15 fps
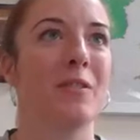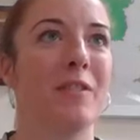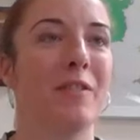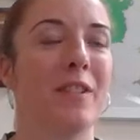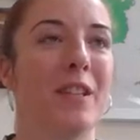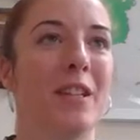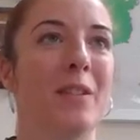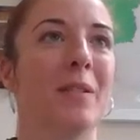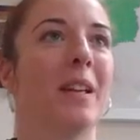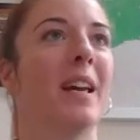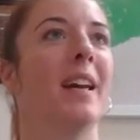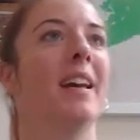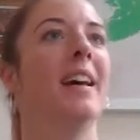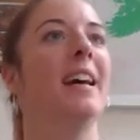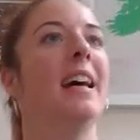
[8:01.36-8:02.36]
for the
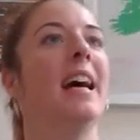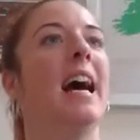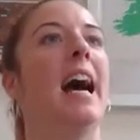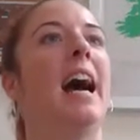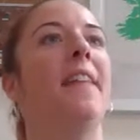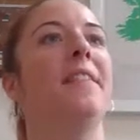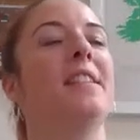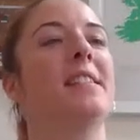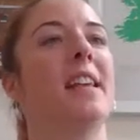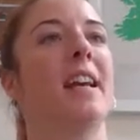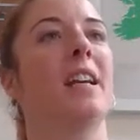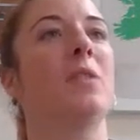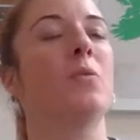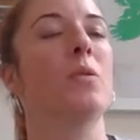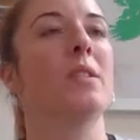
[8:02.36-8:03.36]
UK. And the
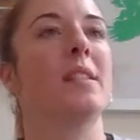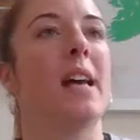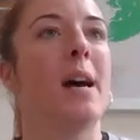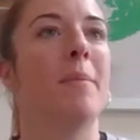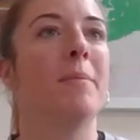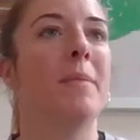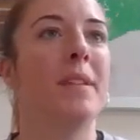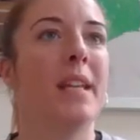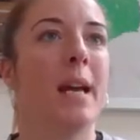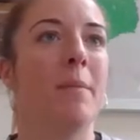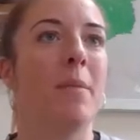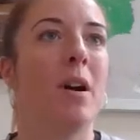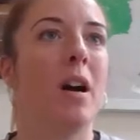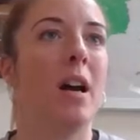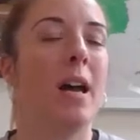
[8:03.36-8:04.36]
second was
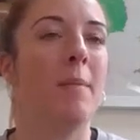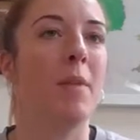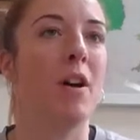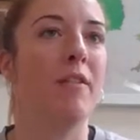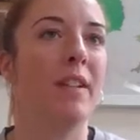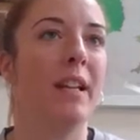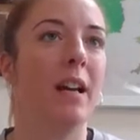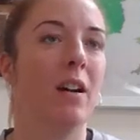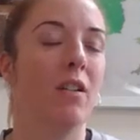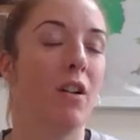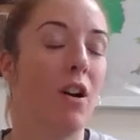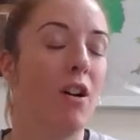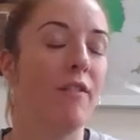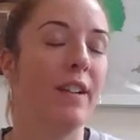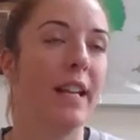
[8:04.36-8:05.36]
the mRNA or
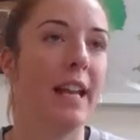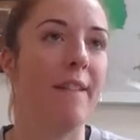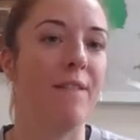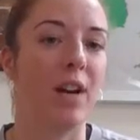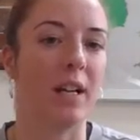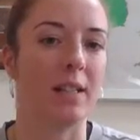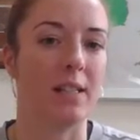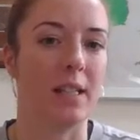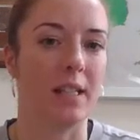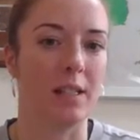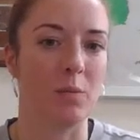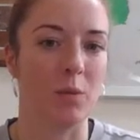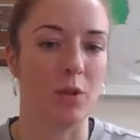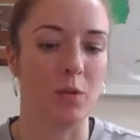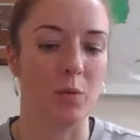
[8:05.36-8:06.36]
RNA vaccines,
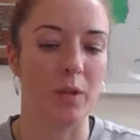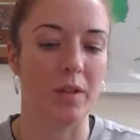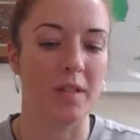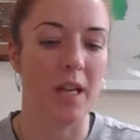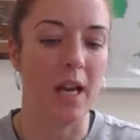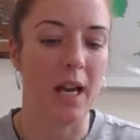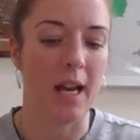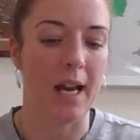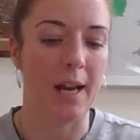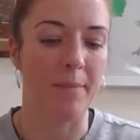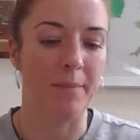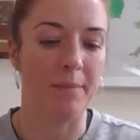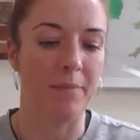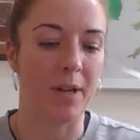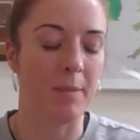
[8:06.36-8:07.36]
which was
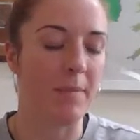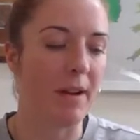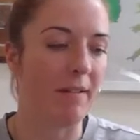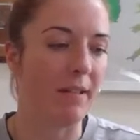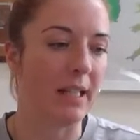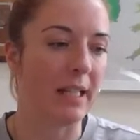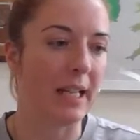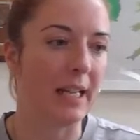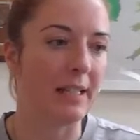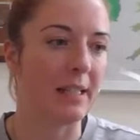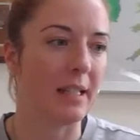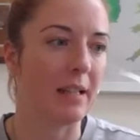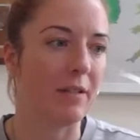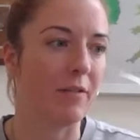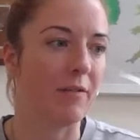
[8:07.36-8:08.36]
primarily led
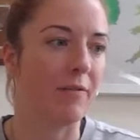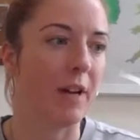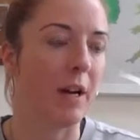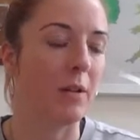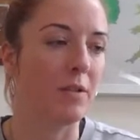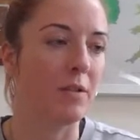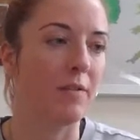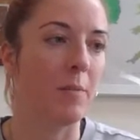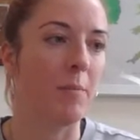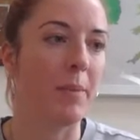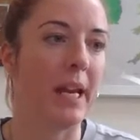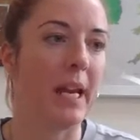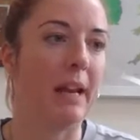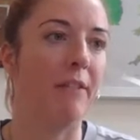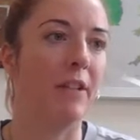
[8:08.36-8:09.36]
out of
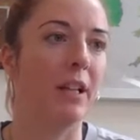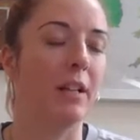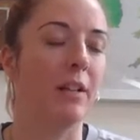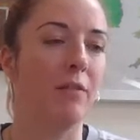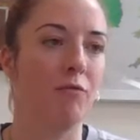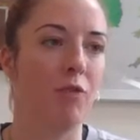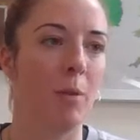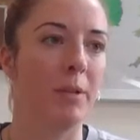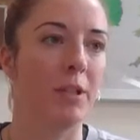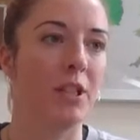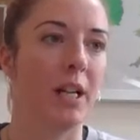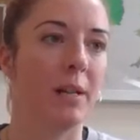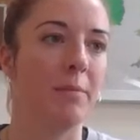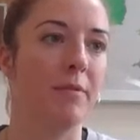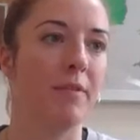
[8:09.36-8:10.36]
Imperial and
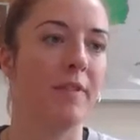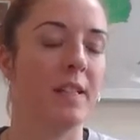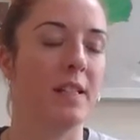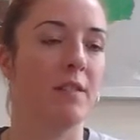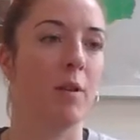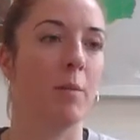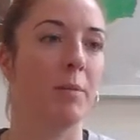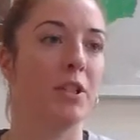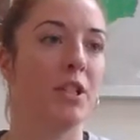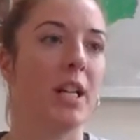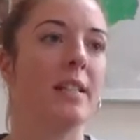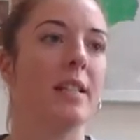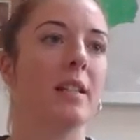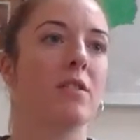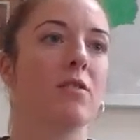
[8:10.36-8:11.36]
Professor Robin
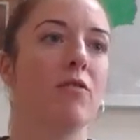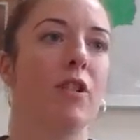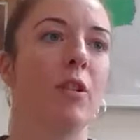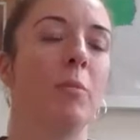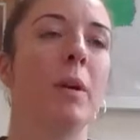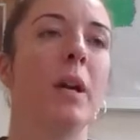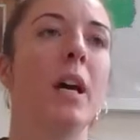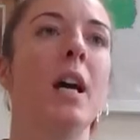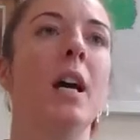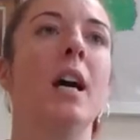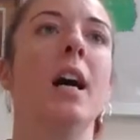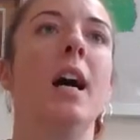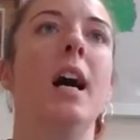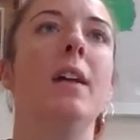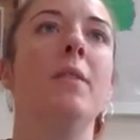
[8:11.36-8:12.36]
Shattuck's group.
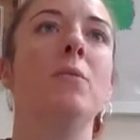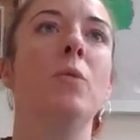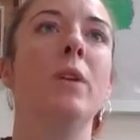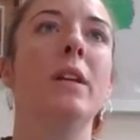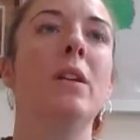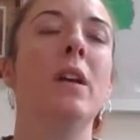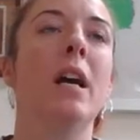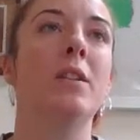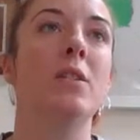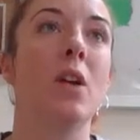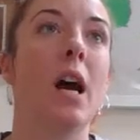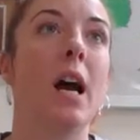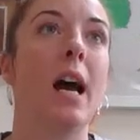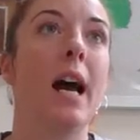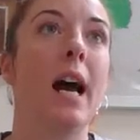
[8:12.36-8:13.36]
And we had
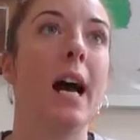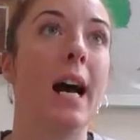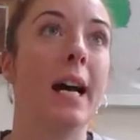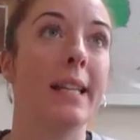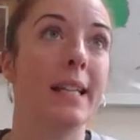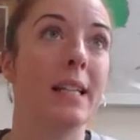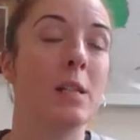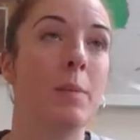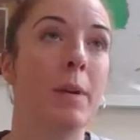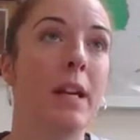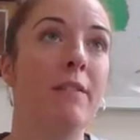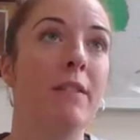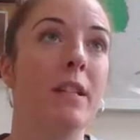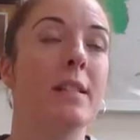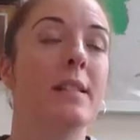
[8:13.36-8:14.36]

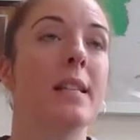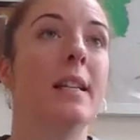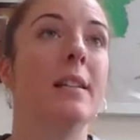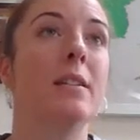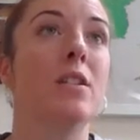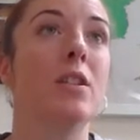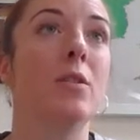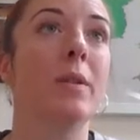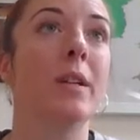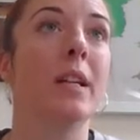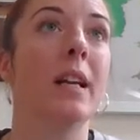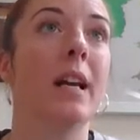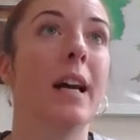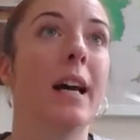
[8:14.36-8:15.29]
experience in doing